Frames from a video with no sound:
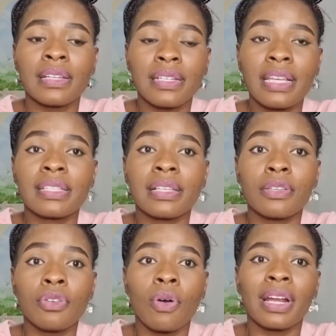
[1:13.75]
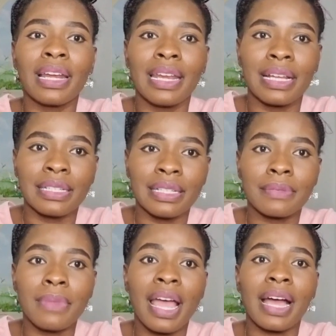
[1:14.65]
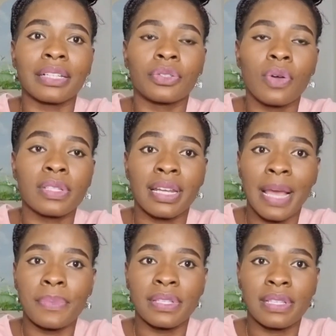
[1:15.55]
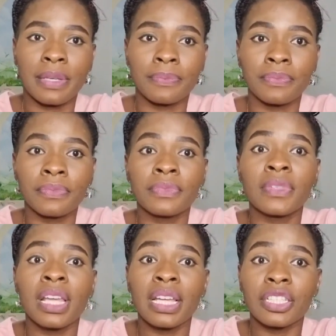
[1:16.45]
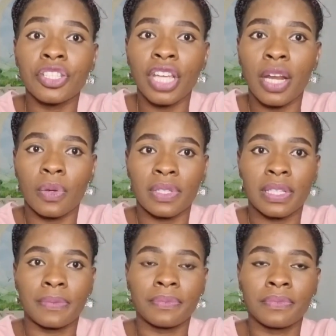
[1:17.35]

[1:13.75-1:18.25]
this young lady by her daughter, now be say, jealousy.